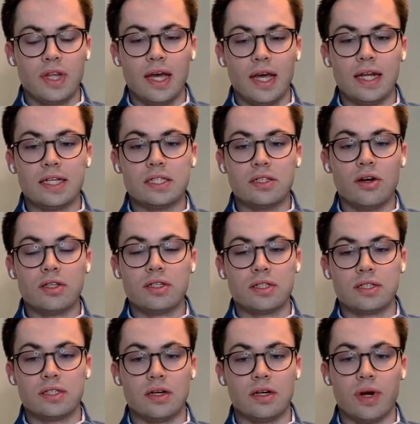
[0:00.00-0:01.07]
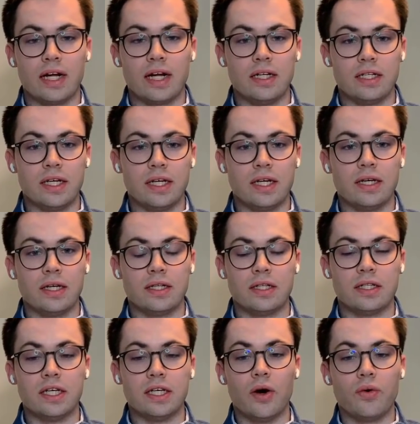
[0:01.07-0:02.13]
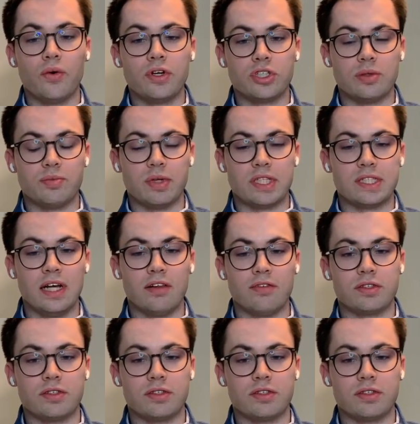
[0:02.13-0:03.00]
it is not directly the ownership itself.